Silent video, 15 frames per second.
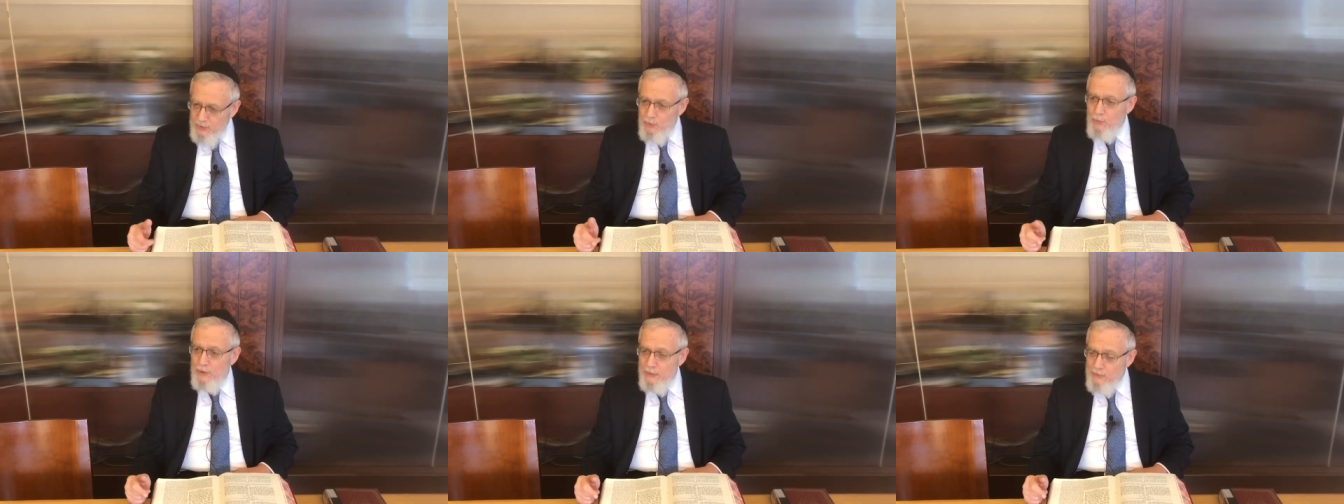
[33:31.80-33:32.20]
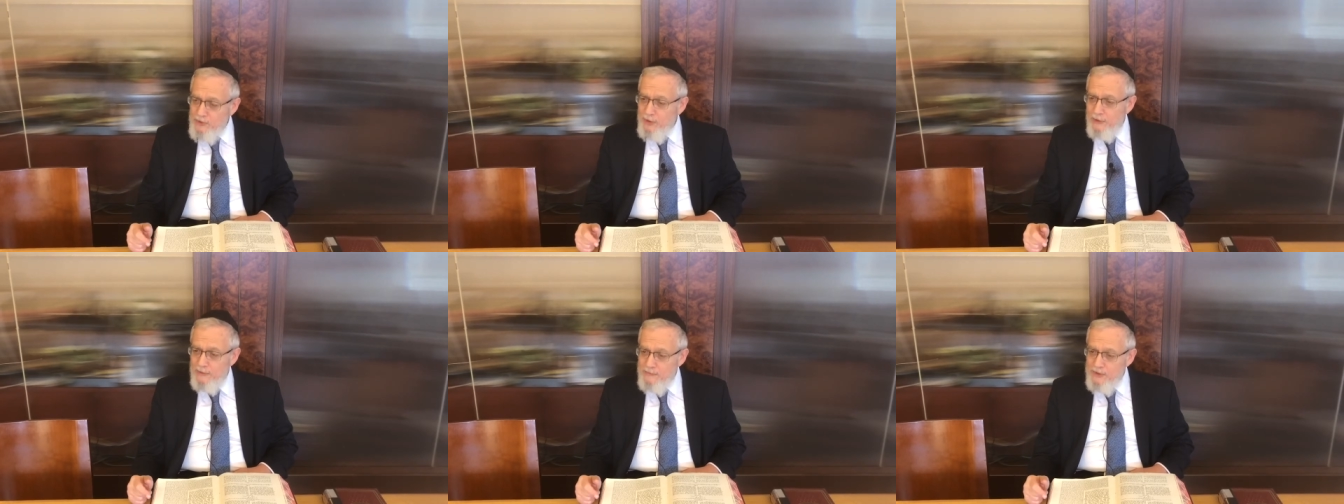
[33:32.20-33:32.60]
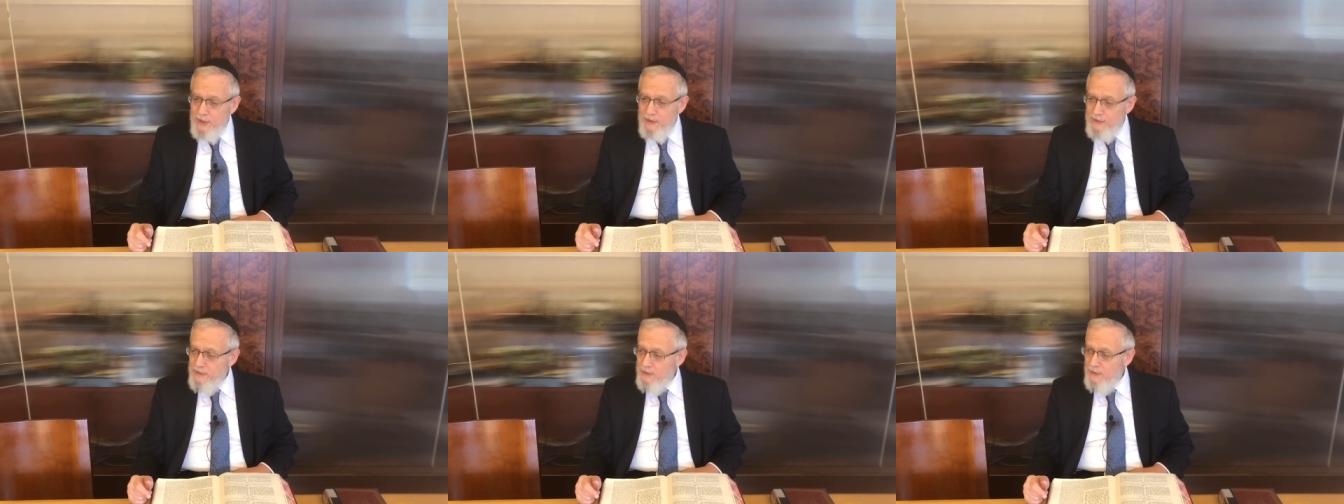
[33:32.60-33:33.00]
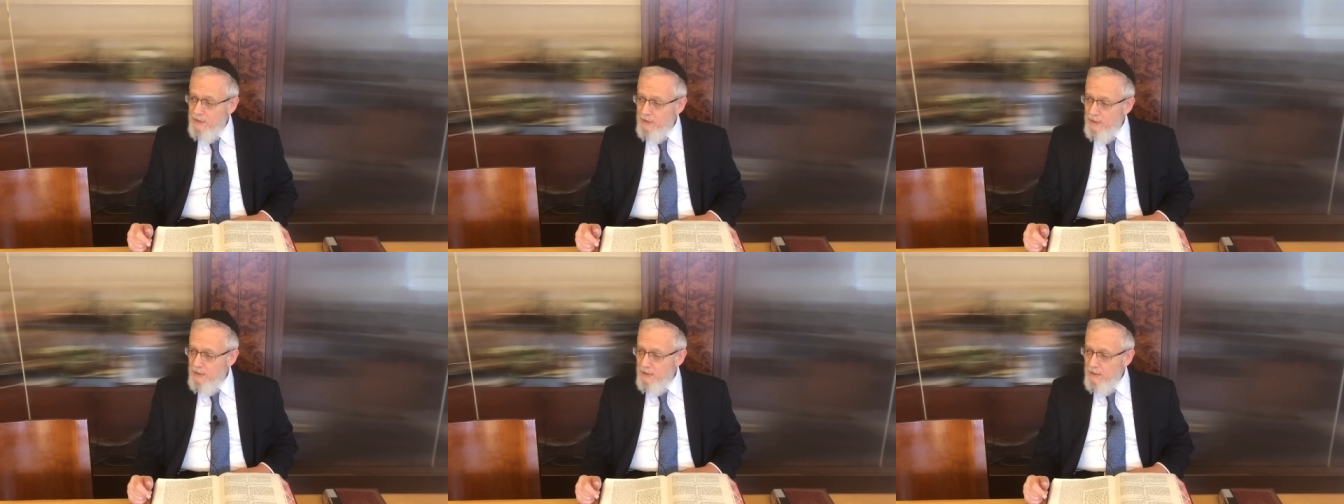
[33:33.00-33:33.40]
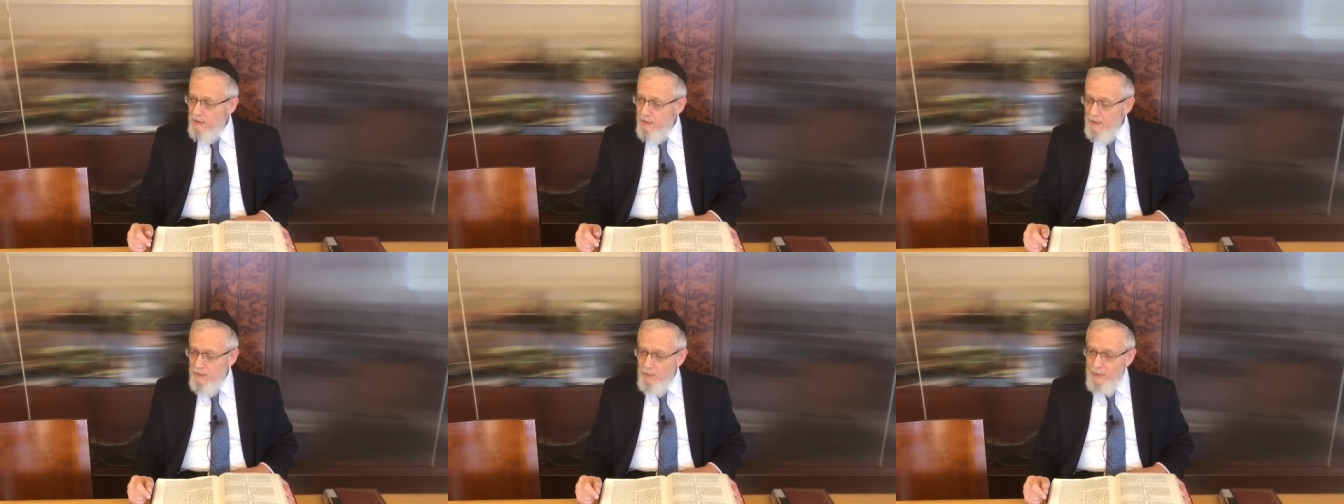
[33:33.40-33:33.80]
When he was circumcised.
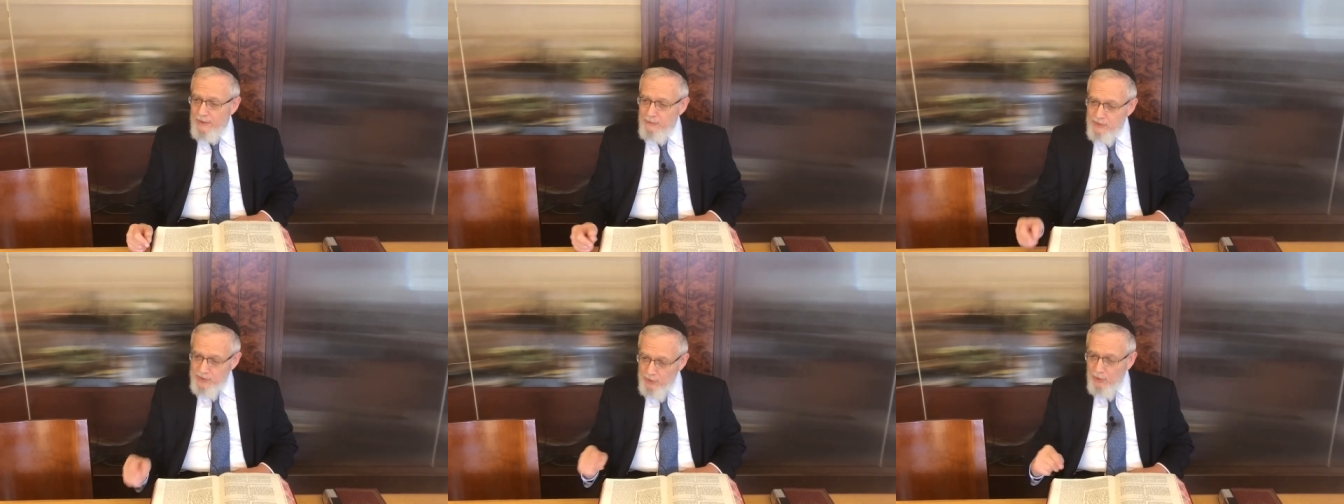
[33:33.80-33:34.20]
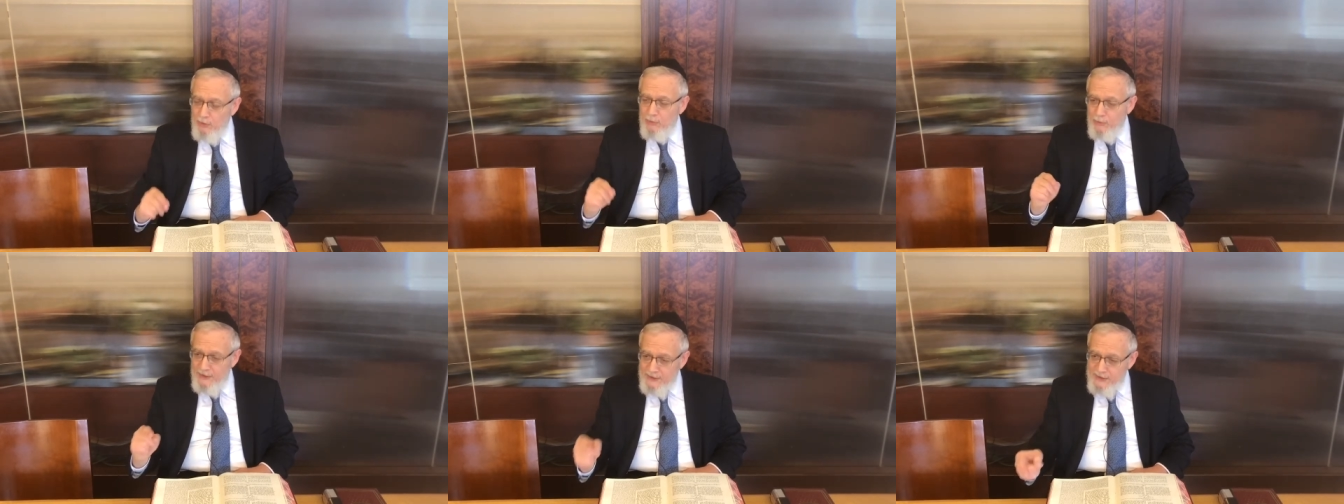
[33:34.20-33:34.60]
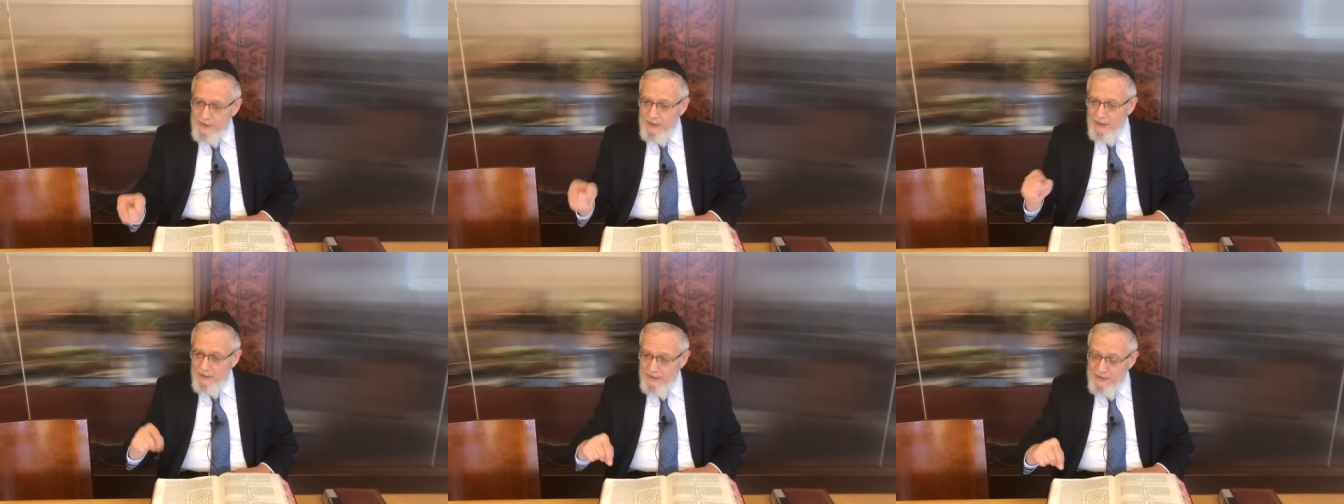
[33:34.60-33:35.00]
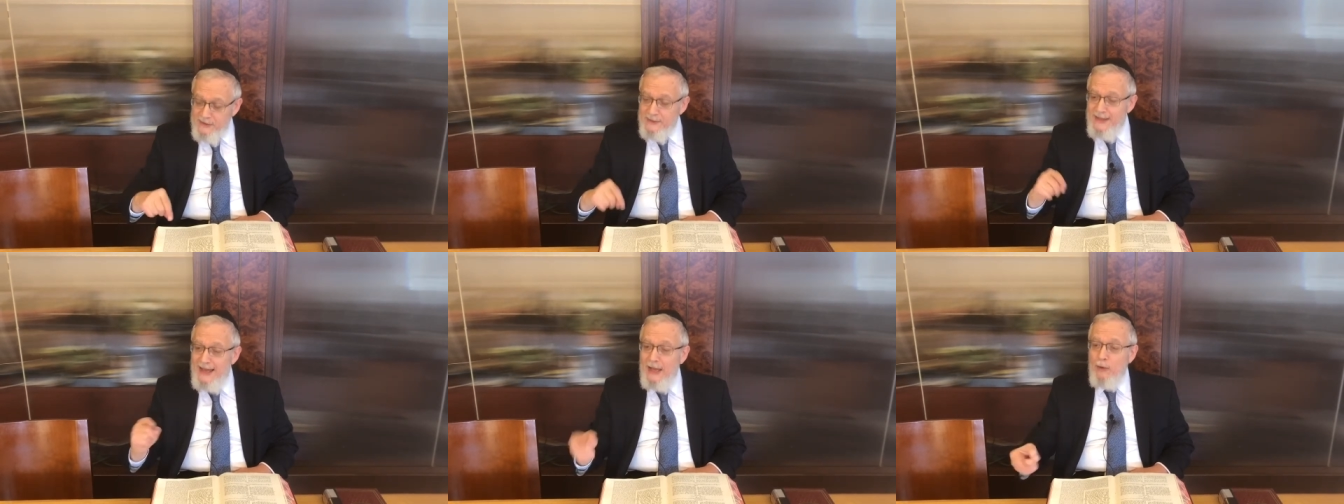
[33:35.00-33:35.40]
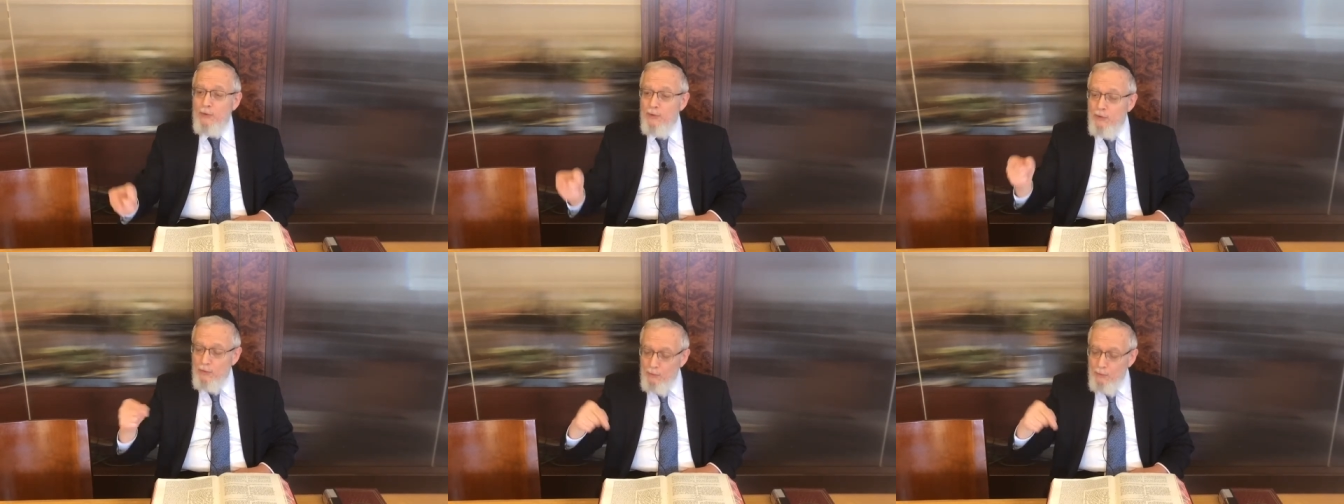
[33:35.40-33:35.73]
When he was told, when he's, t- he's now, you,